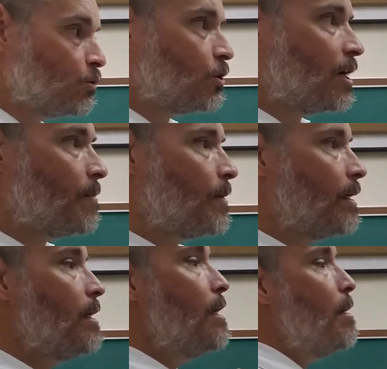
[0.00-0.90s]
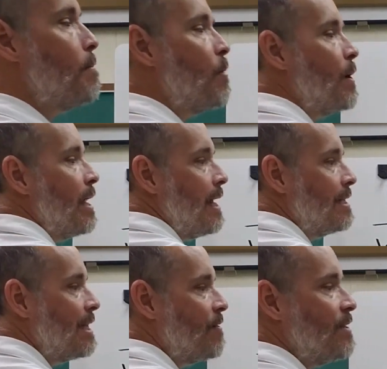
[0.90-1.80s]
shopping. But
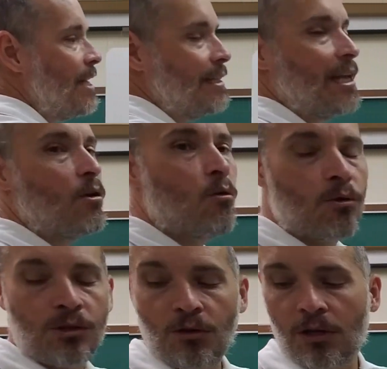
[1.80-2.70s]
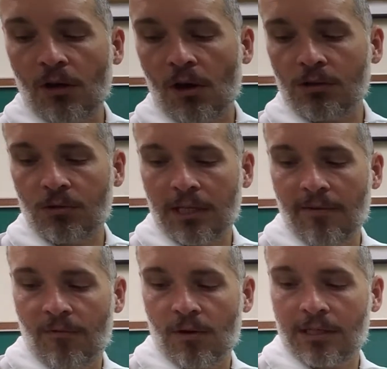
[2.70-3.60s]
instead of saying des courses, you could also say,
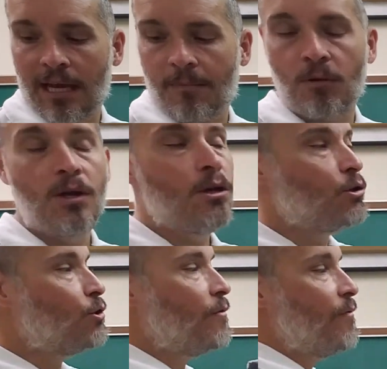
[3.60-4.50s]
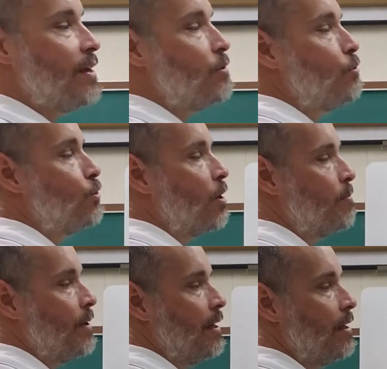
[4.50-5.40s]
for example, je fais du
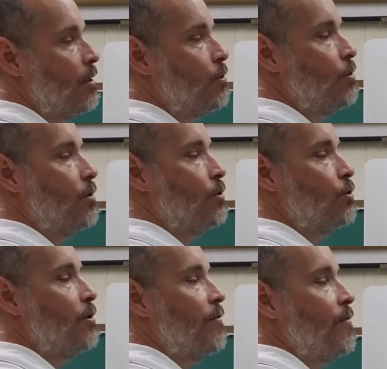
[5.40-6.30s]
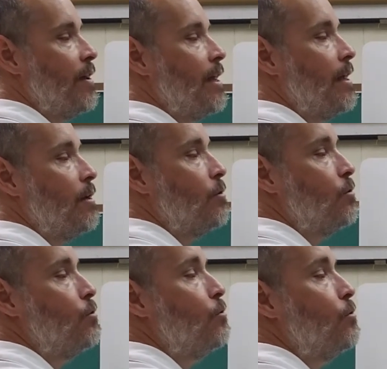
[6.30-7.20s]
shopping. Je fais
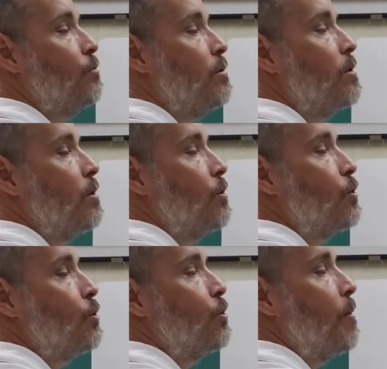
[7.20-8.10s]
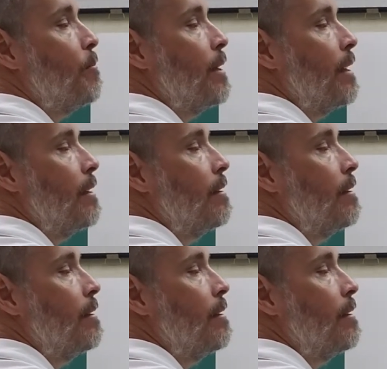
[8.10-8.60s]
du shopping.